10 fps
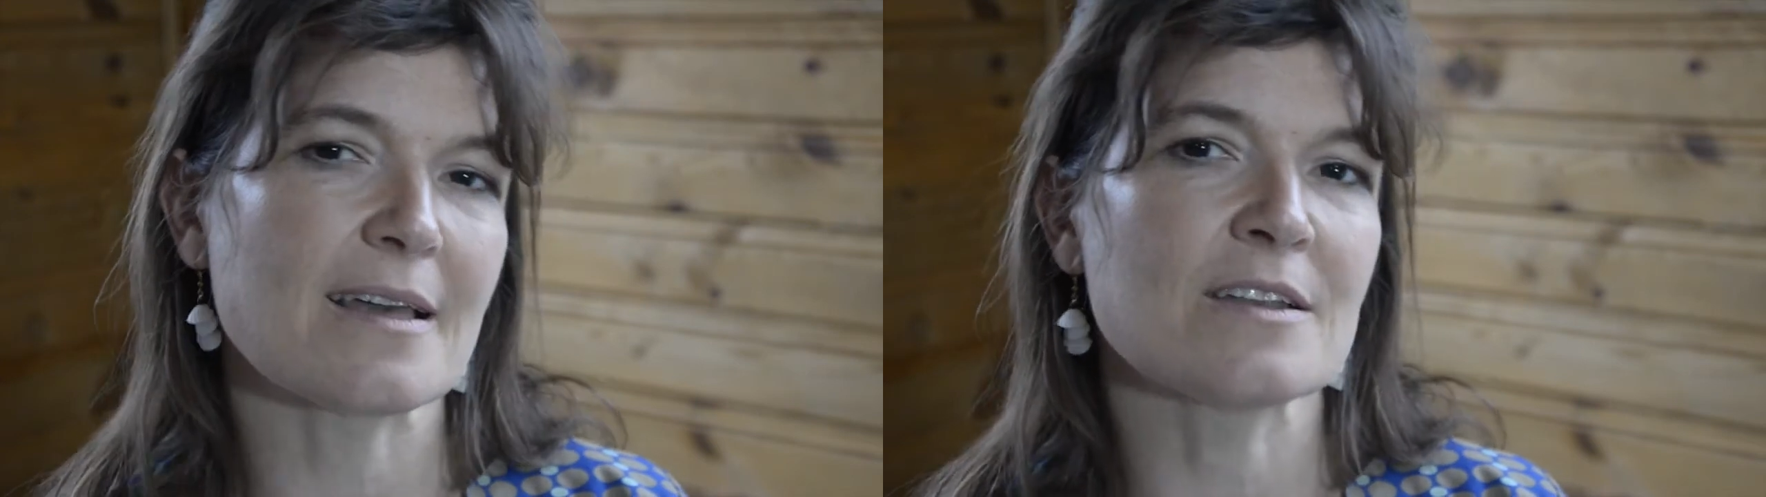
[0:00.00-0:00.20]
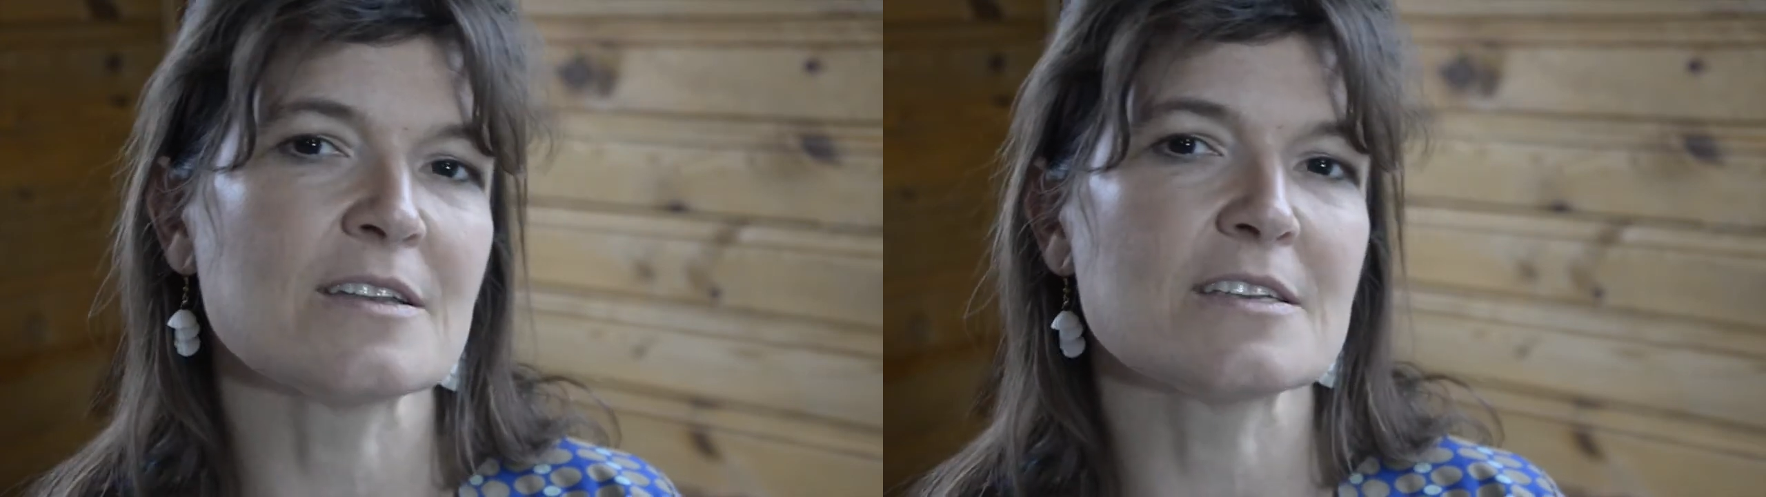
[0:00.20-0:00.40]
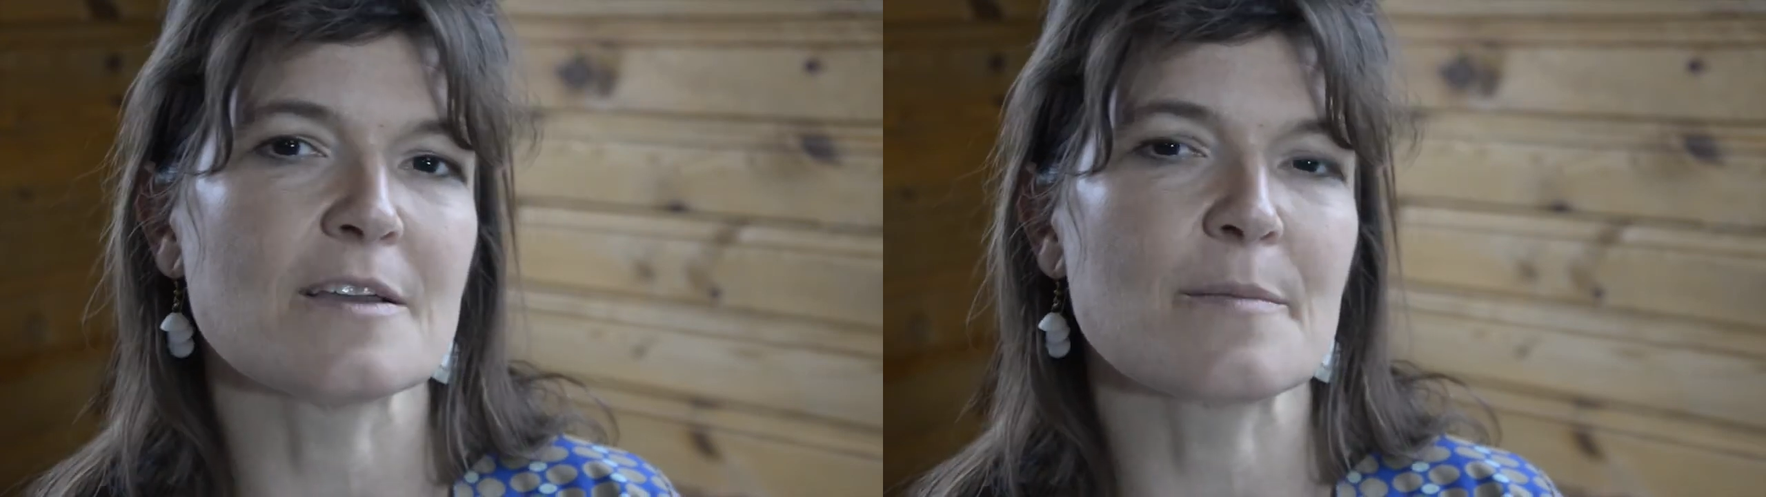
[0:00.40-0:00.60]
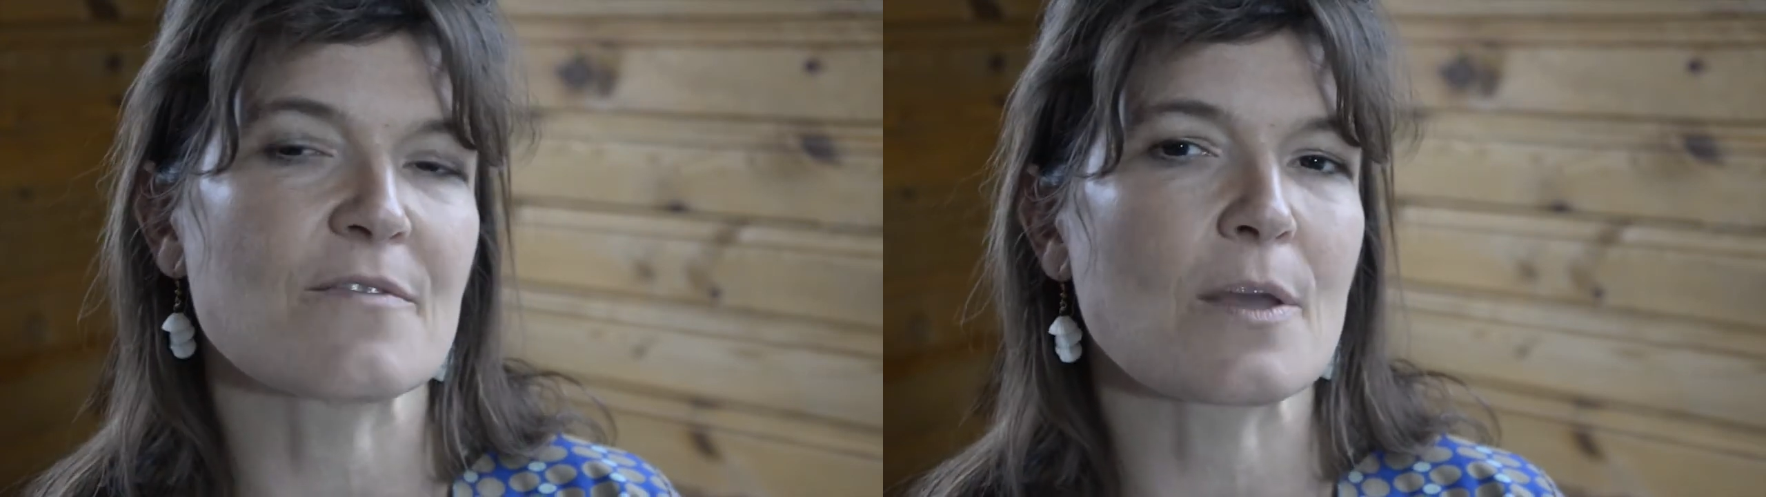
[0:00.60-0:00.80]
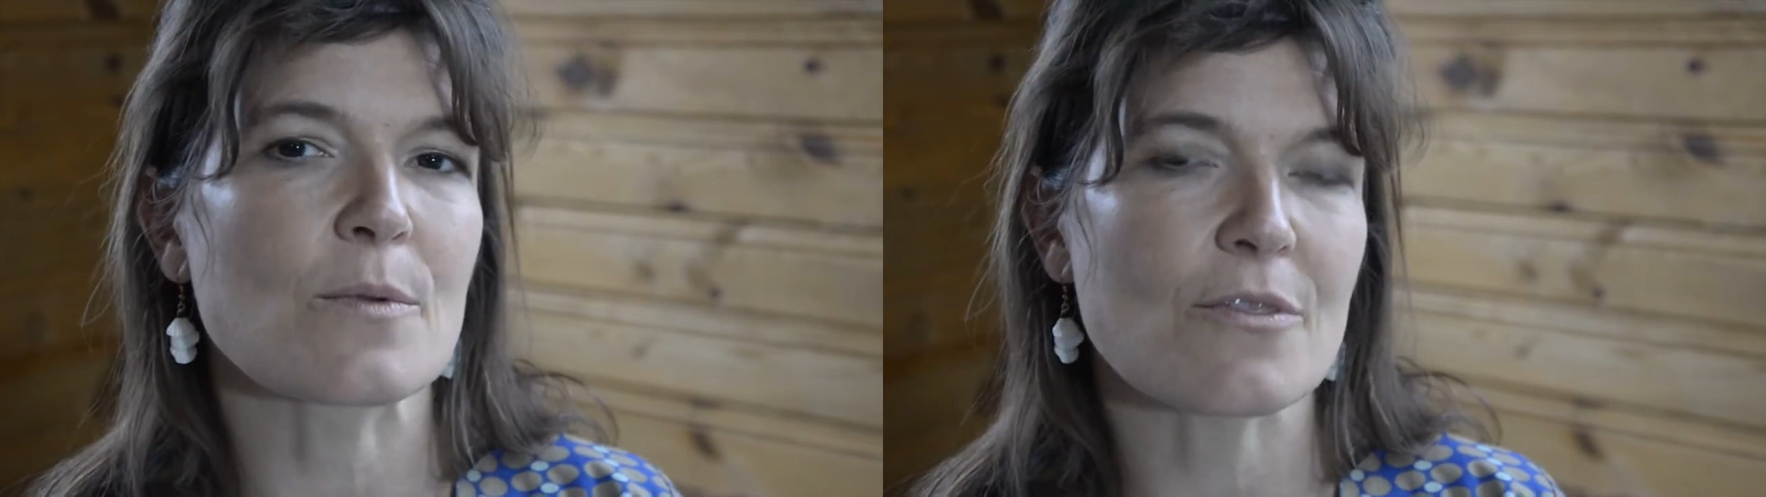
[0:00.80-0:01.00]
and um,
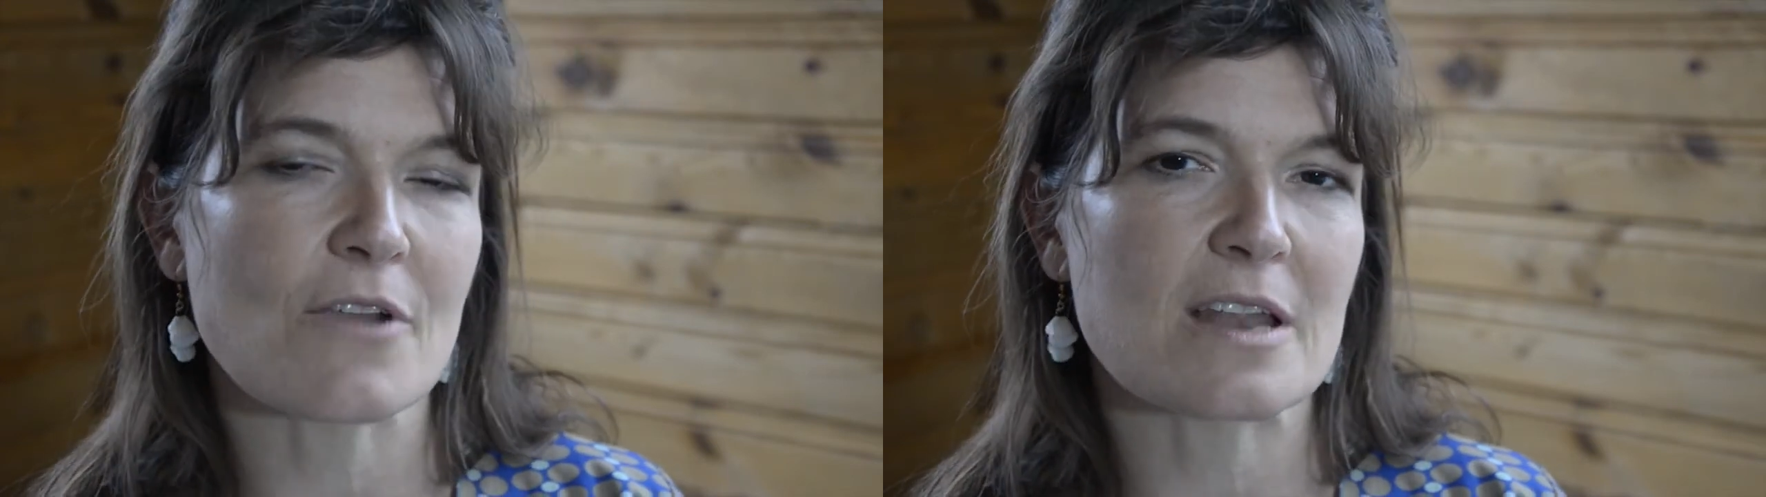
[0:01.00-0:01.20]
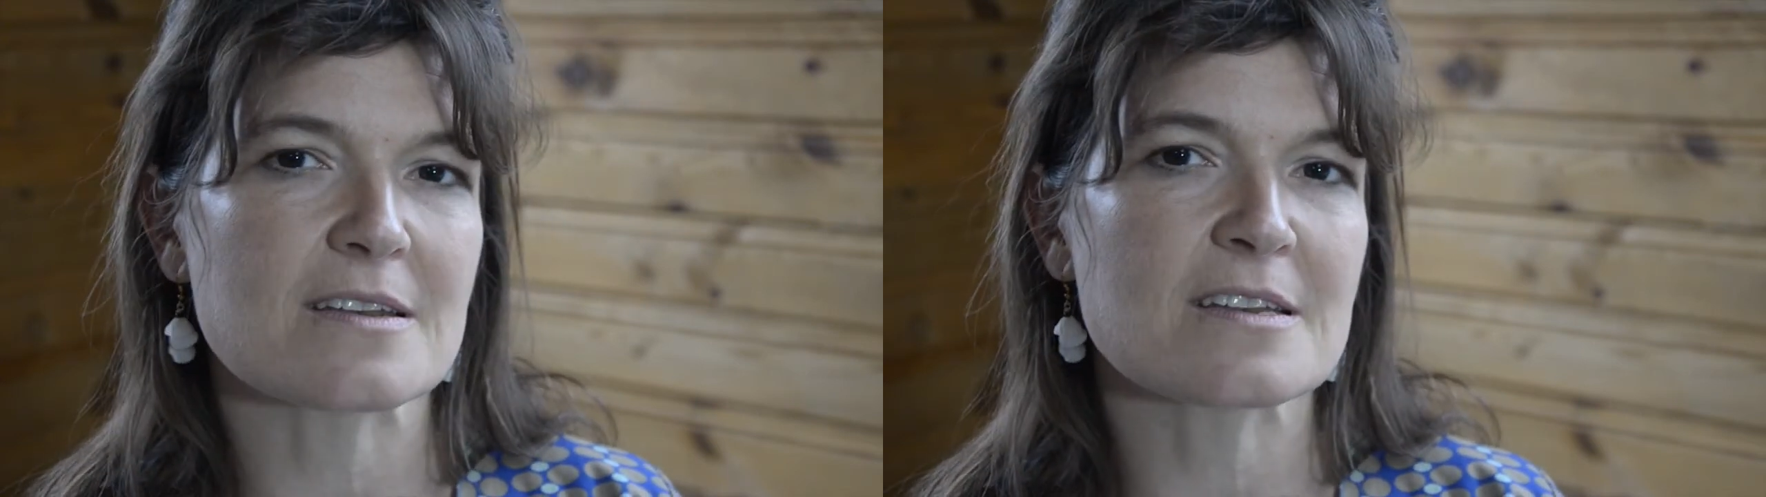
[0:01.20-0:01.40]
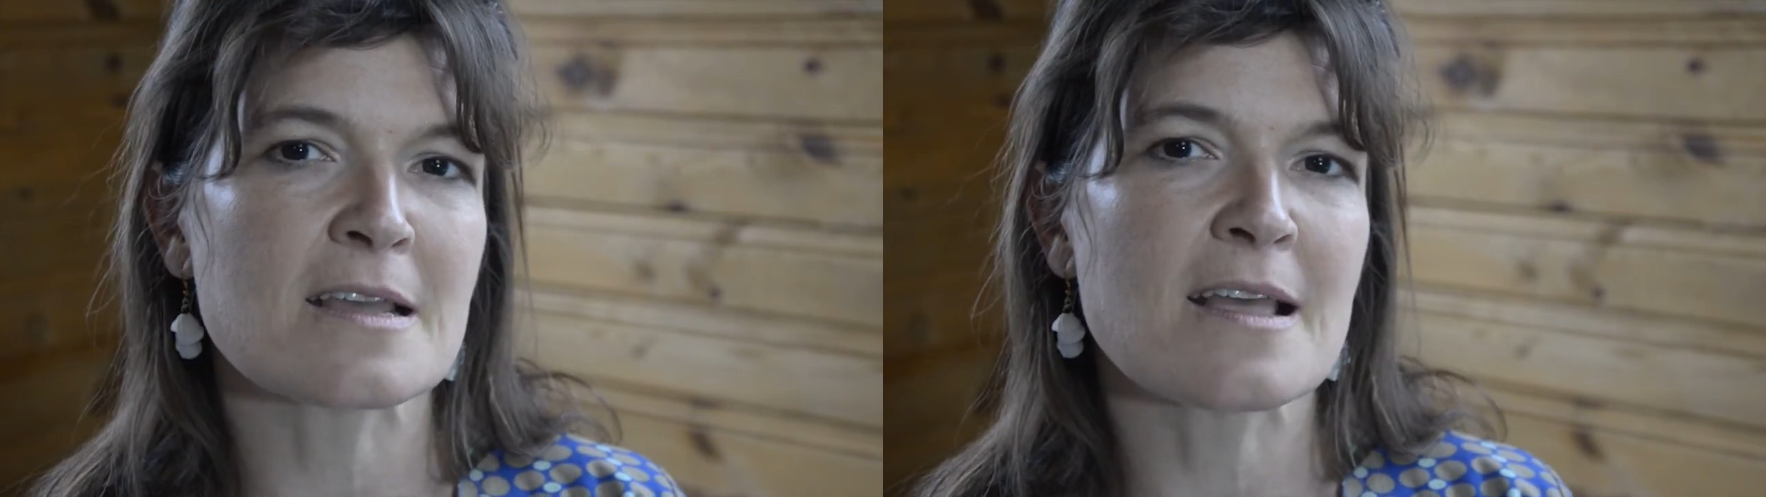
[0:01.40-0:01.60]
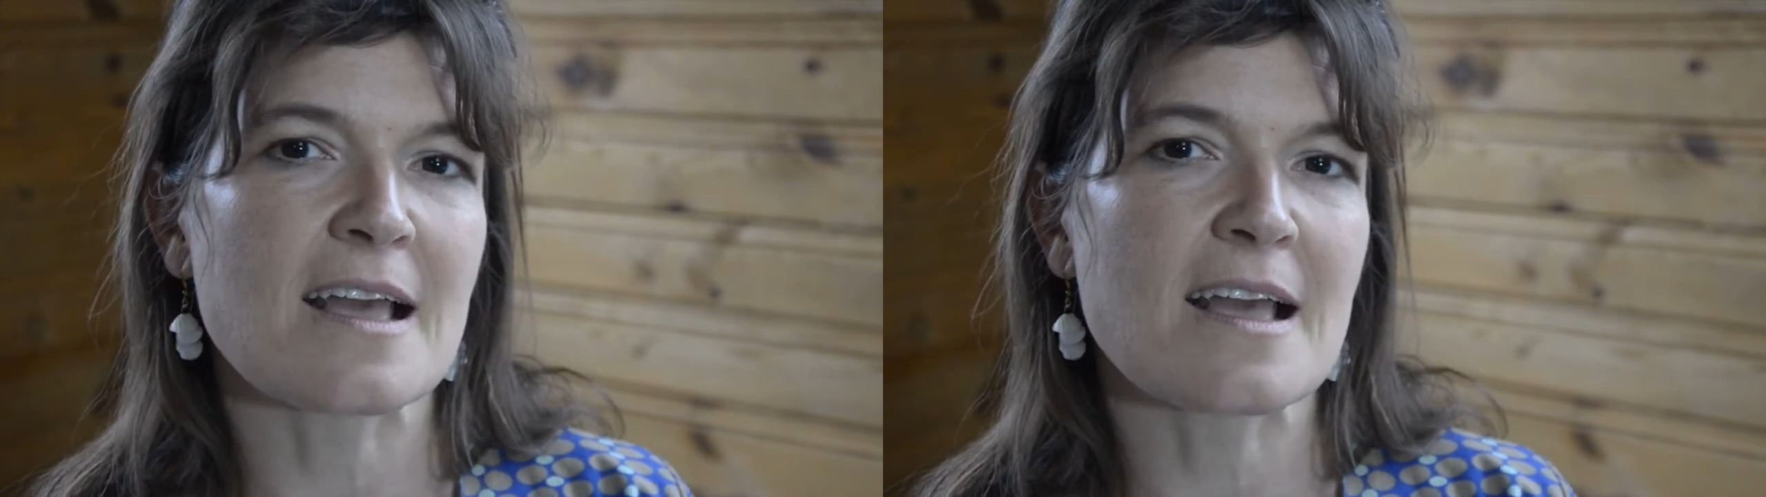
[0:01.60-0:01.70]
if they were threatened.